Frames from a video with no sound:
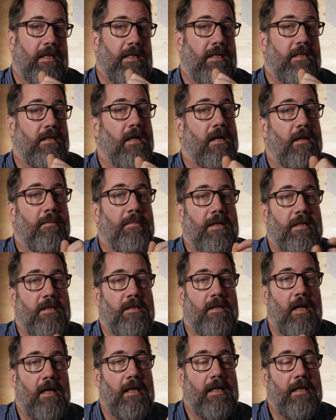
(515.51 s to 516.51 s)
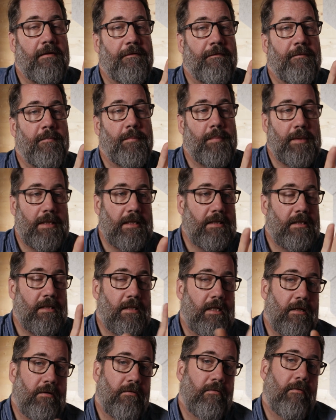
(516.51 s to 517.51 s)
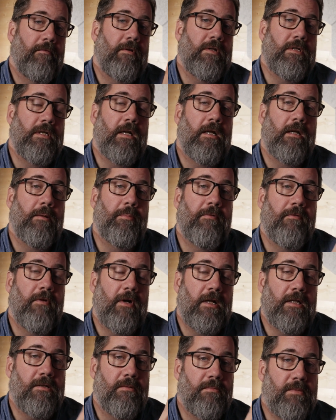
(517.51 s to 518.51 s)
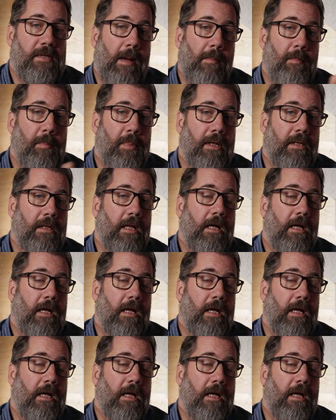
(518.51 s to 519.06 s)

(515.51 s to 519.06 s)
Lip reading: these are going to be a slightly different beast. They are obviously going to provide some damping.